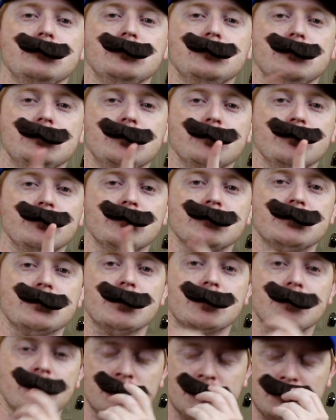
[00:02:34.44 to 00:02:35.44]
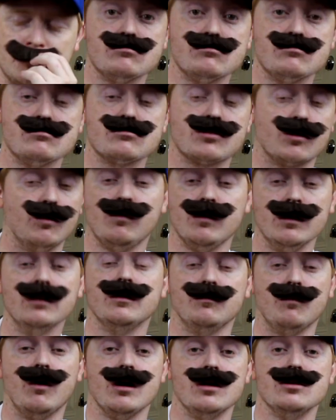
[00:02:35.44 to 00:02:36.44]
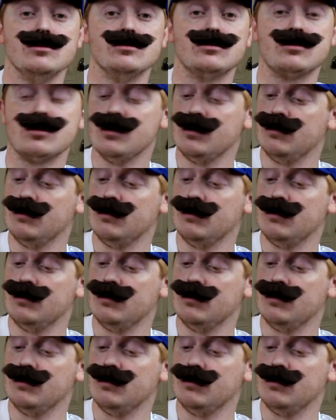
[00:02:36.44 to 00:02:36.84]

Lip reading: give me 1 second. So anyways,